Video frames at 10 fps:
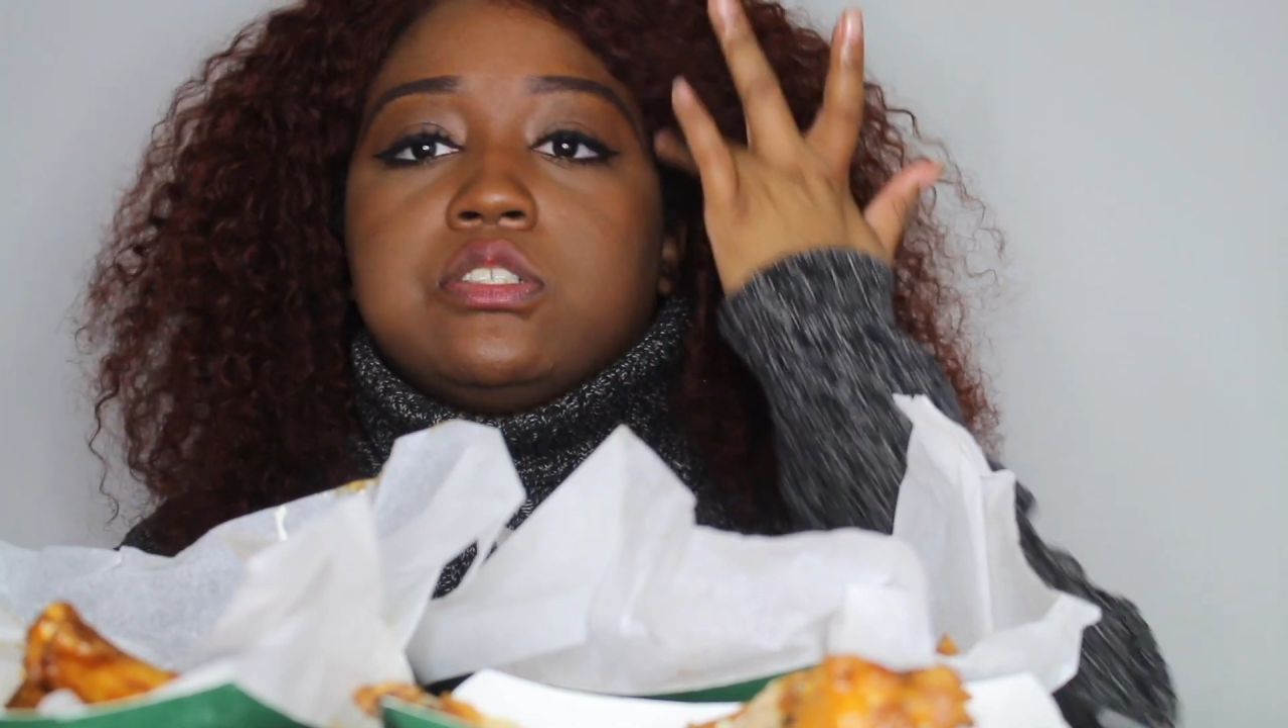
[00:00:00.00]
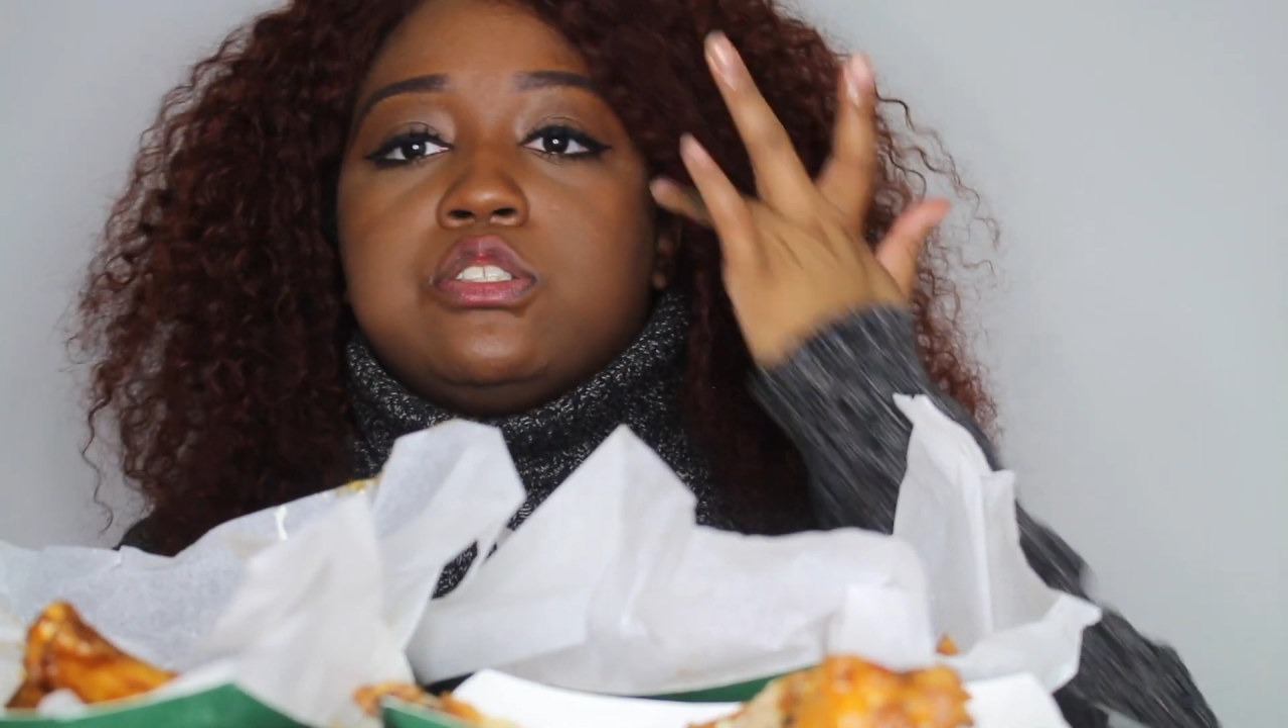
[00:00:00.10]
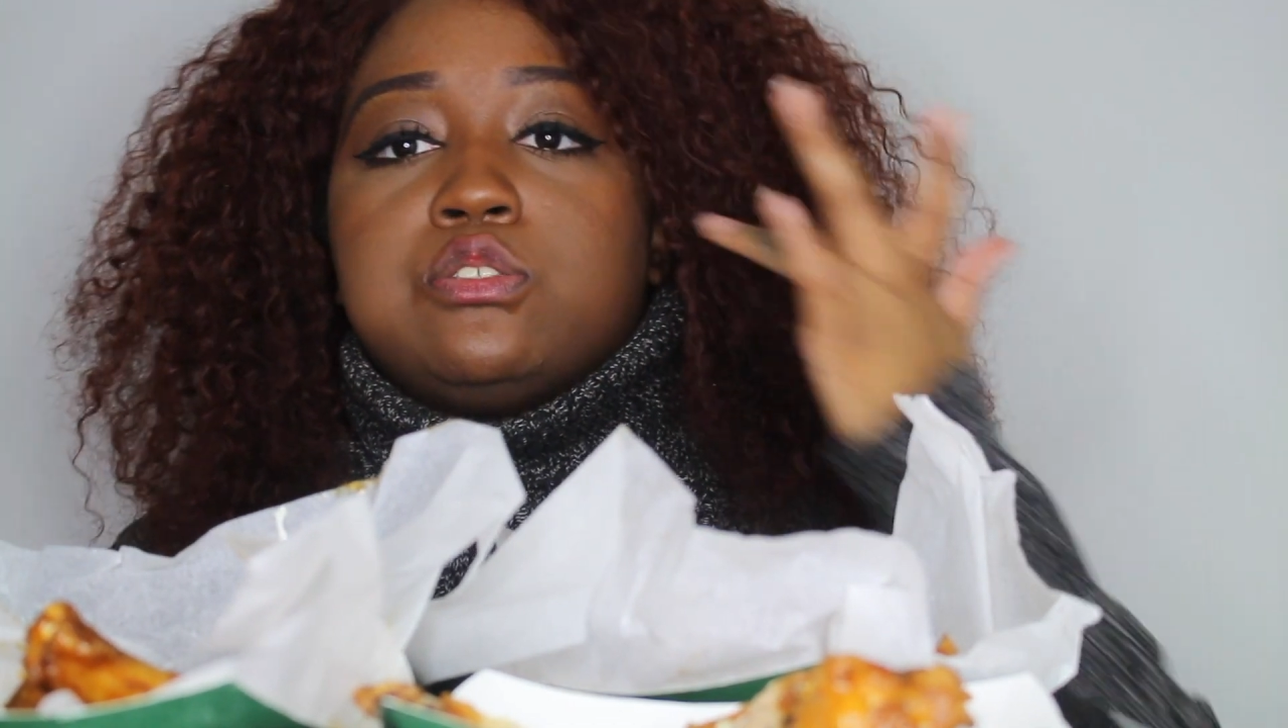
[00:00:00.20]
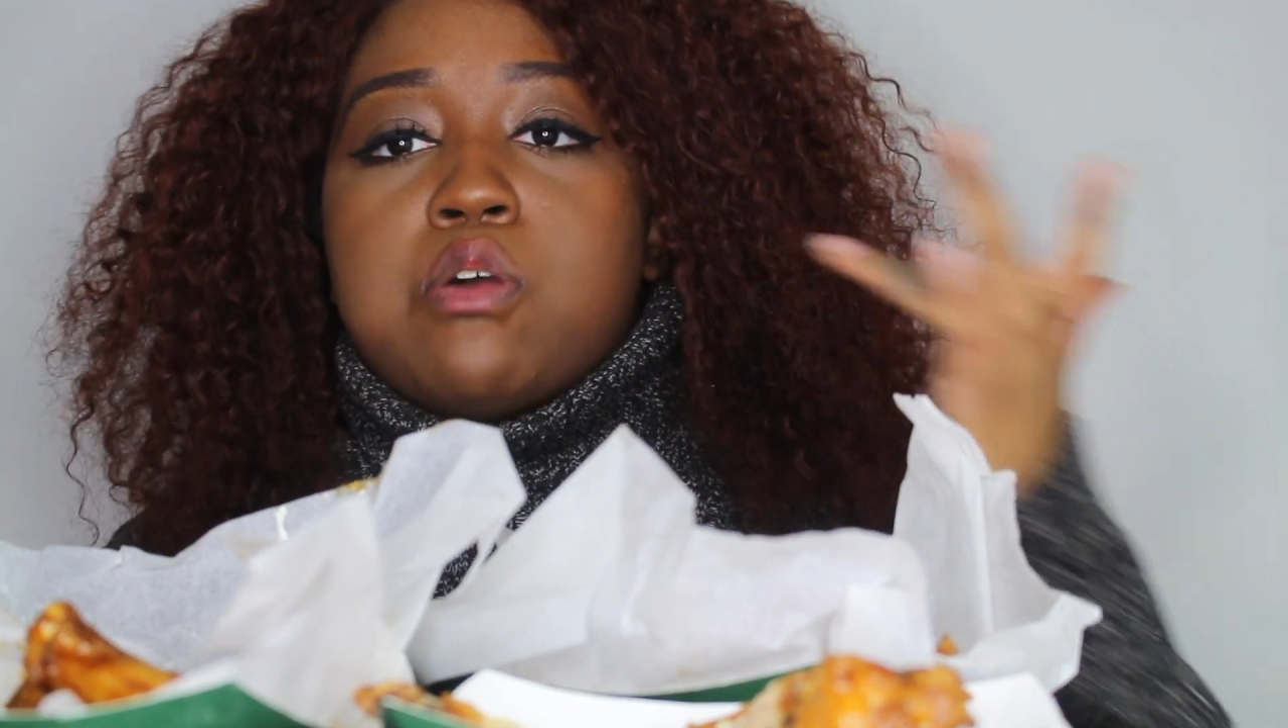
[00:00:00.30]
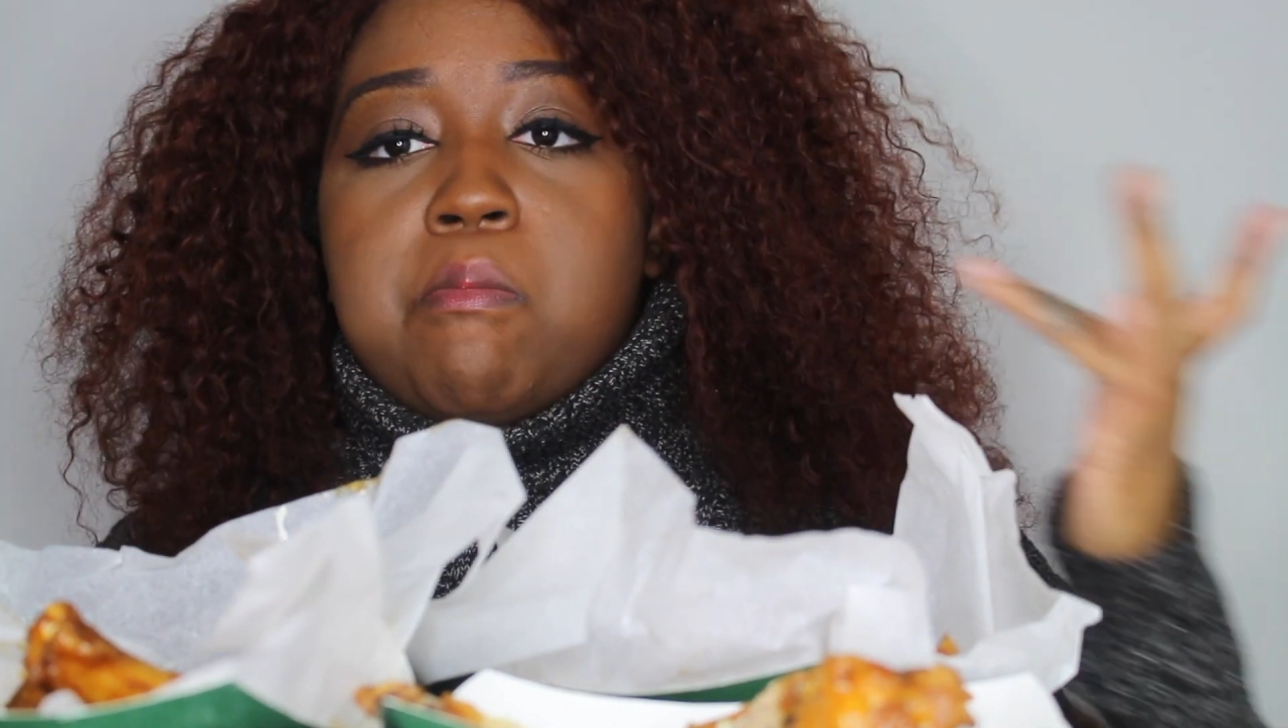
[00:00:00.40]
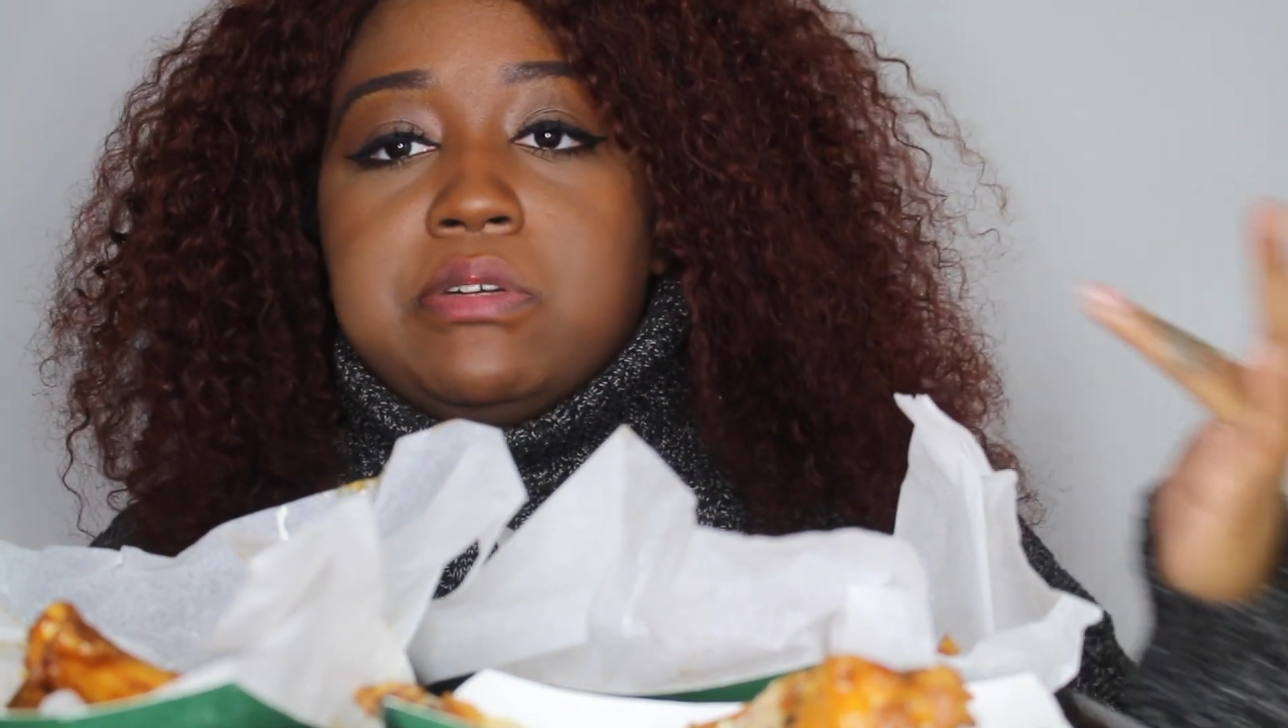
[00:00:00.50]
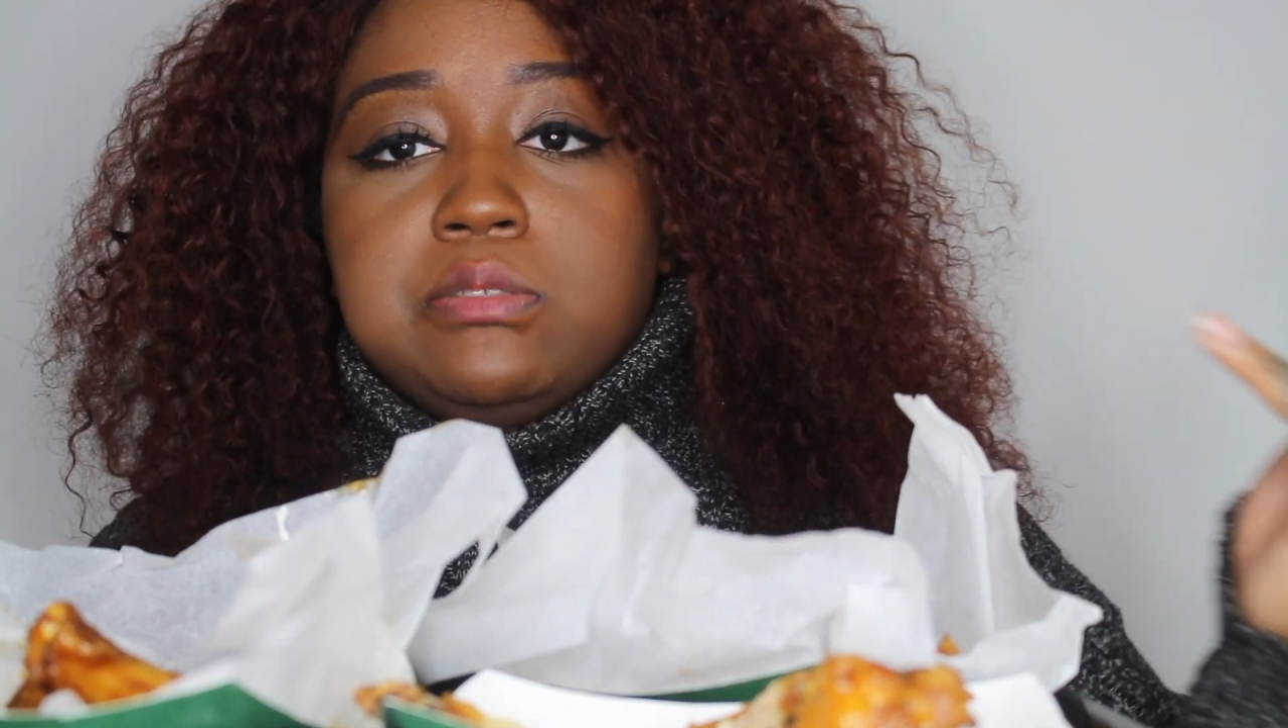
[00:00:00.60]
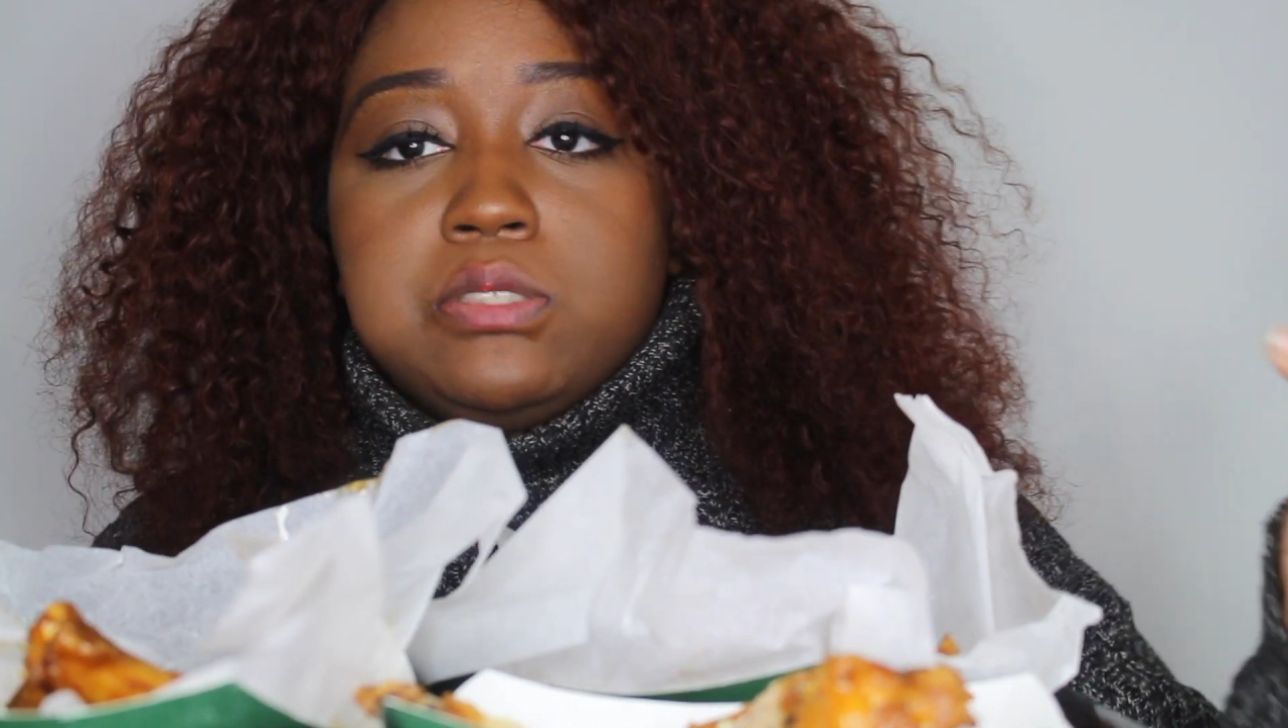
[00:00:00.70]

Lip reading: there's so many